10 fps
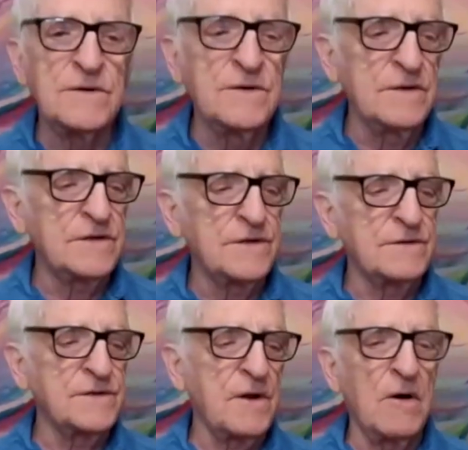that
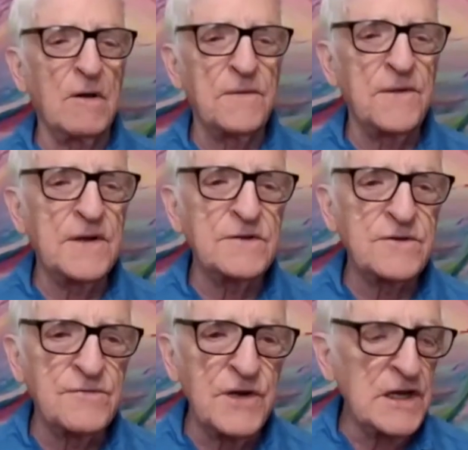nurtures all
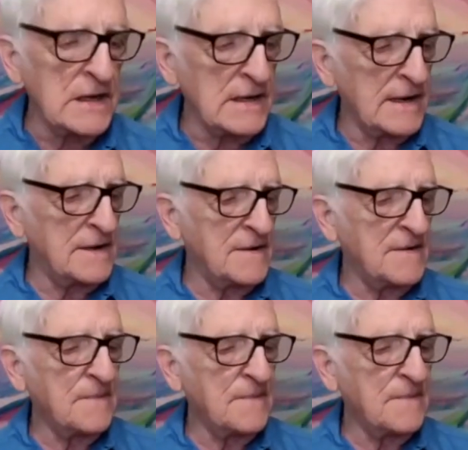things green.